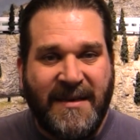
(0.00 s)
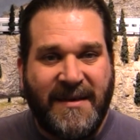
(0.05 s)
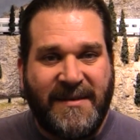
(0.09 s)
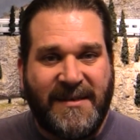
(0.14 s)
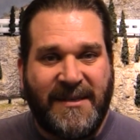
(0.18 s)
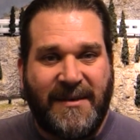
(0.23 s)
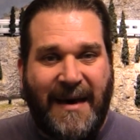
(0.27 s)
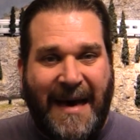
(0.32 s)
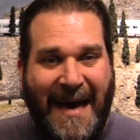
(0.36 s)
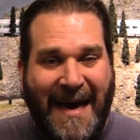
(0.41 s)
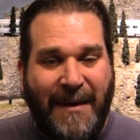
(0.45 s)

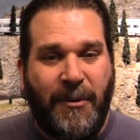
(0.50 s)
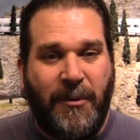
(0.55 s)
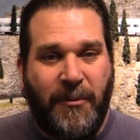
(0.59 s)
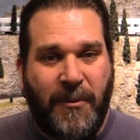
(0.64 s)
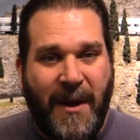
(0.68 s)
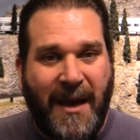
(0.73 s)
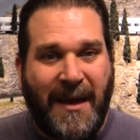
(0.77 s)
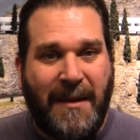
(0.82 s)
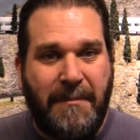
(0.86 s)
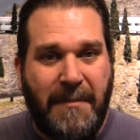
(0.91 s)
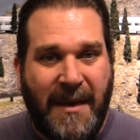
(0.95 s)
So I would
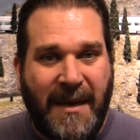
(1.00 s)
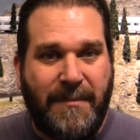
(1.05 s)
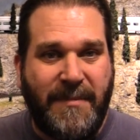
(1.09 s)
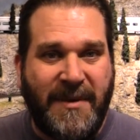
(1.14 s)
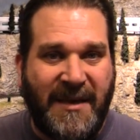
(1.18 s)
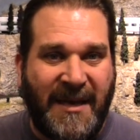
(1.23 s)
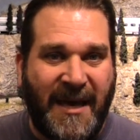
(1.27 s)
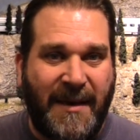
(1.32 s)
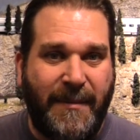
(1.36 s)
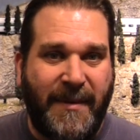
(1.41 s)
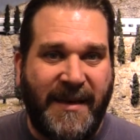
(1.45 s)
recommend
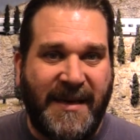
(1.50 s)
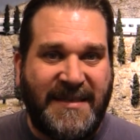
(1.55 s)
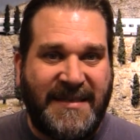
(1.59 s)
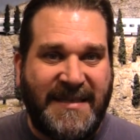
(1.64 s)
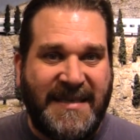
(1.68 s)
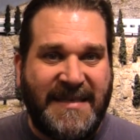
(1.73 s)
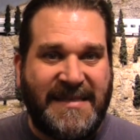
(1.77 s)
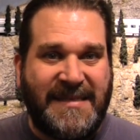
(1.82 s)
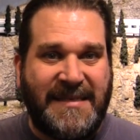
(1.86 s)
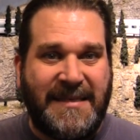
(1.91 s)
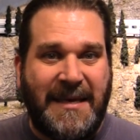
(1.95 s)
becoming a
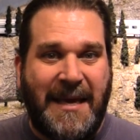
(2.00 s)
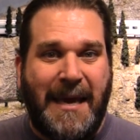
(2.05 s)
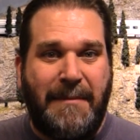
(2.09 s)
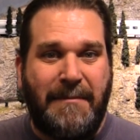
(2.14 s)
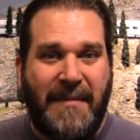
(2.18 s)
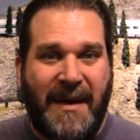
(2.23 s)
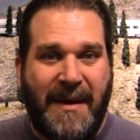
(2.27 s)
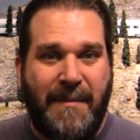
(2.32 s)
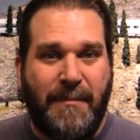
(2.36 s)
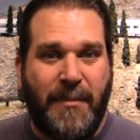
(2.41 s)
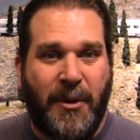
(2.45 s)
TCA
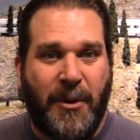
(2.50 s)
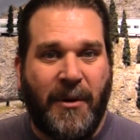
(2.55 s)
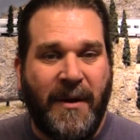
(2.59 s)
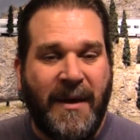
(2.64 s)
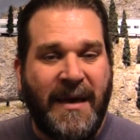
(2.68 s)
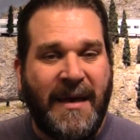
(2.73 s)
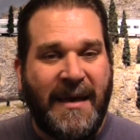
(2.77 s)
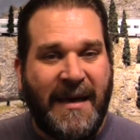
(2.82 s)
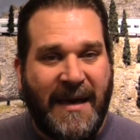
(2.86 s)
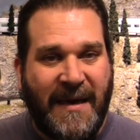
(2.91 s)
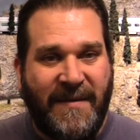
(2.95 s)
member
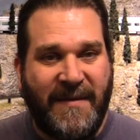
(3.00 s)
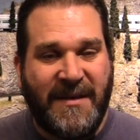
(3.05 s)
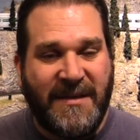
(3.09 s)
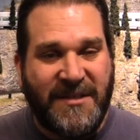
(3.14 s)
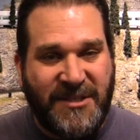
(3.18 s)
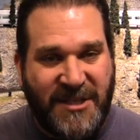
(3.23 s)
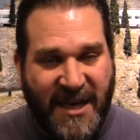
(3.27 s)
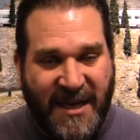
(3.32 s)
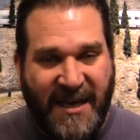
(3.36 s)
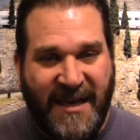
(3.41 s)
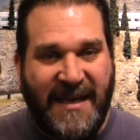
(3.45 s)
and
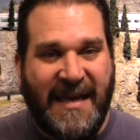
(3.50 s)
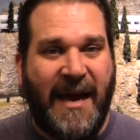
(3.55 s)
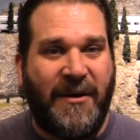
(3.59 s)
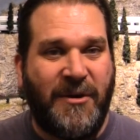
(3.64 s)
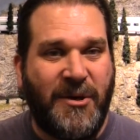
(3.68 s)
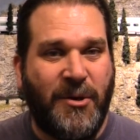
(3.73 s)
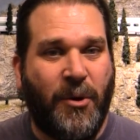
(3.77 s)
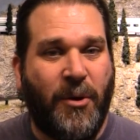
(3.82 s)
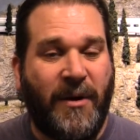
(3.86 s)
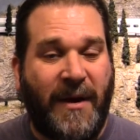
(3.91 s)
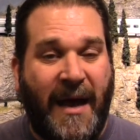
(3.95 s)
then checking
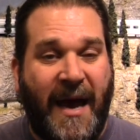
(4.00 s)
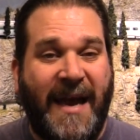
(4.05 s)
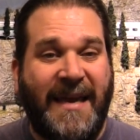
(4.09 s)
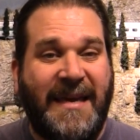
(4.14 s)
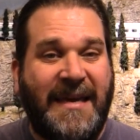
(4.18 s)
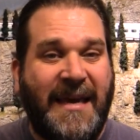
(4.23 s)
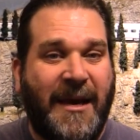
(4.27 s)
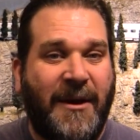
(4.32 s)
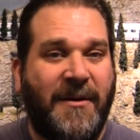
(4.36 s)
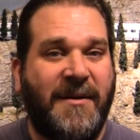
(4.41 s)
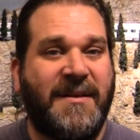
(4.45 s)
out York. I
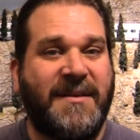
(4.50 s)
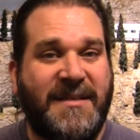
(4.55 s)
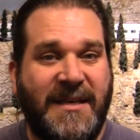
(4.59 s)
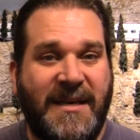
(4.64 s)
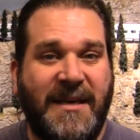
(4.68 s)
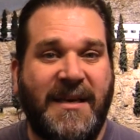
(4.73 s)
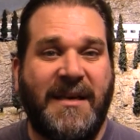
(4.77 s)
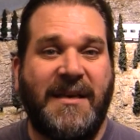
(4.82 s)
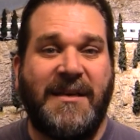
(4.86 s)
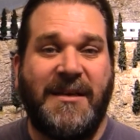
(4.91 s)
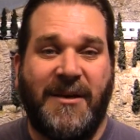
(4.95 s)

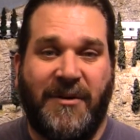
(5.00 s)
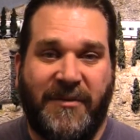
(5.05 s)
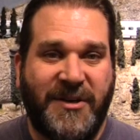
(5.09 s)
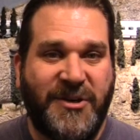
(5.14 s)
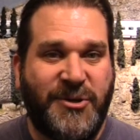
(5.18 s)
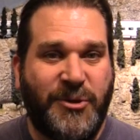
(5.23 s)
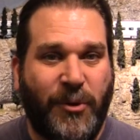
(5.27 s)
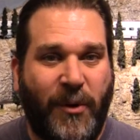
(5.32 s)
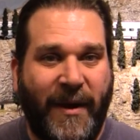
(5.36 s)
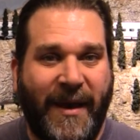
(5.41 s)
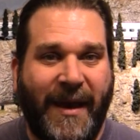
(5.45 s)
guarantee you'll
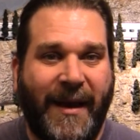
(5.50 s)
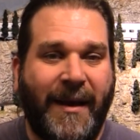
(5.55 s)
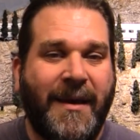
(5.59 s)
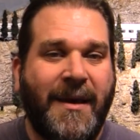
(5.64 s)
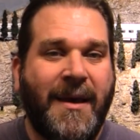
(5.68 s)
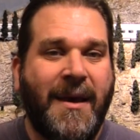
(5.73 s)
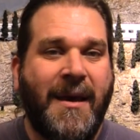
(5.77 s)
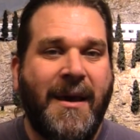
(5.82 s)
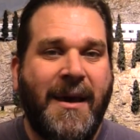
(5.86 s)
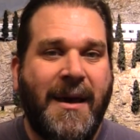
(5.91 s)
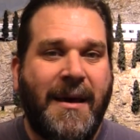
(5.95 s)
enjoy it.
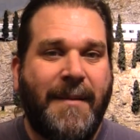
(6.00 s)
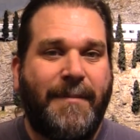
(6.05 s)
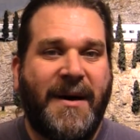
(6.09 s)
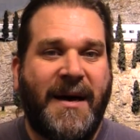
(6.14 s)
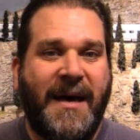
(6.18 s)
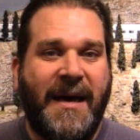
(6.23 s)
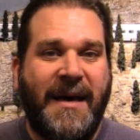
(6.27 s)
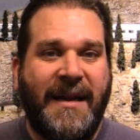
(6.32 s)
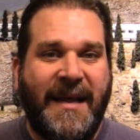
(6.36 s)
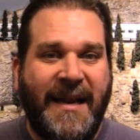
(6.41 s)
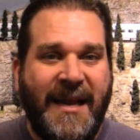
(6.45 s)

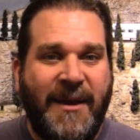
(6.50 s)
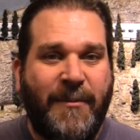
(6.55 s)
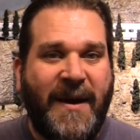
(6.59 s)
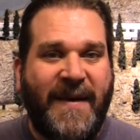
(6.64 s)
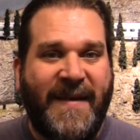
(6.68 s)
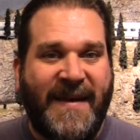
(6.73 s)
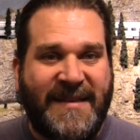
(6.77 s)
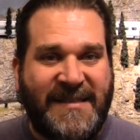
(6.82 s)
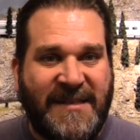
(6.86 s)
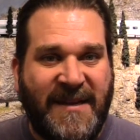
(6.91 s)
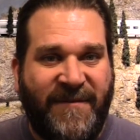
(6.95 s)
But
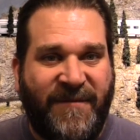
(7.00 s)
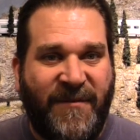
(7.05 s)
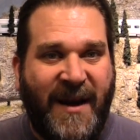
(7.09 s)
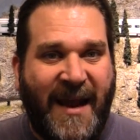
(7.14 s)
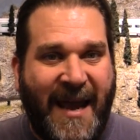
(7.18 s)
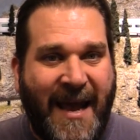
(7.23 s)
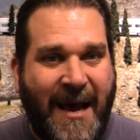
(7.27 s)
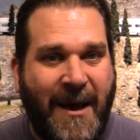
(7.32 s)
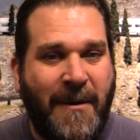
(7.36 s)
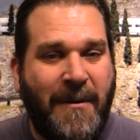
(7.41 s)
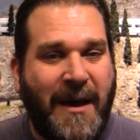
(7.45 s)
anyway, that's it for
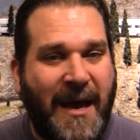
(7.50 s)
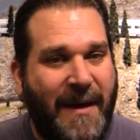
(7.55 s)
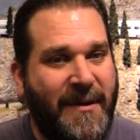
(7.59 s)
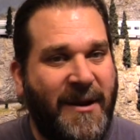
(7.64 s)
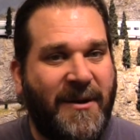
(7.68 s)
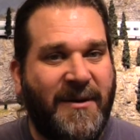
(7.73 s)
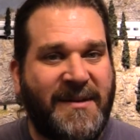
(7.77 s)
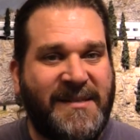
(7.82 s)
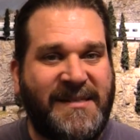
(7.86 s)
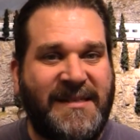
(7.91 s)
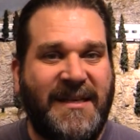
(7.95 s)
now. I'm
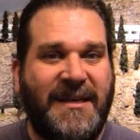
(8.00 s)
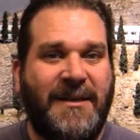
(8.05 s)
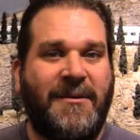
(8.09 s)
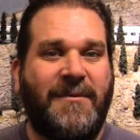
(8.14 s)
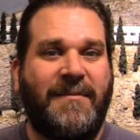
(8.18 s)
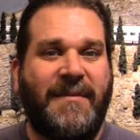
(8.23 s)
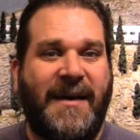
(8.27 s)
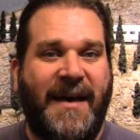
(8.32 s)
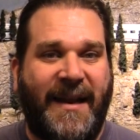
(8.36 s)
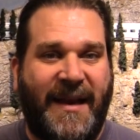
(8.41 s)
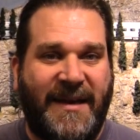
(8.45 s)
Eric
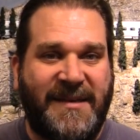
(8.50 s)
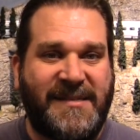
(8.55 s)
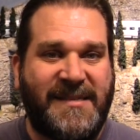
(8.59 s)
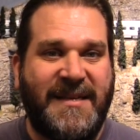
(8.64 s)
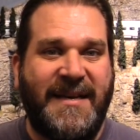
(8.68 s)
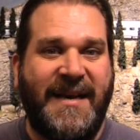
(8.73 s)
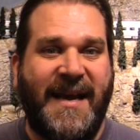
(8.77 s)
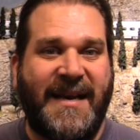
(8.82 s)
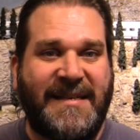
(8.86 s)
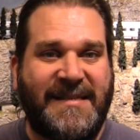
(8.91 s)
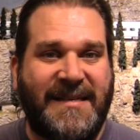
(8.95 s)
Siegel, and I'll see
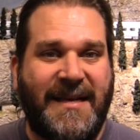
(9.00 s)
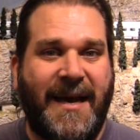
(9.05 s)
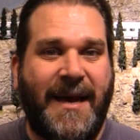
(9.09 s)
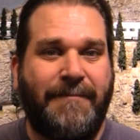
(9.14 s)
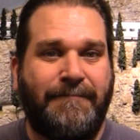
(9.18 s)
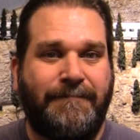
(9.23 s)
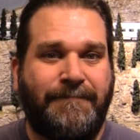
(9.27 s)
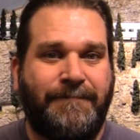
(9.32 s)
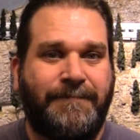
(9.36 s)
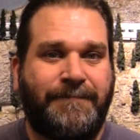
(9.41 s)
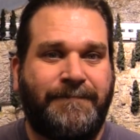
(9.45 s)
you next time.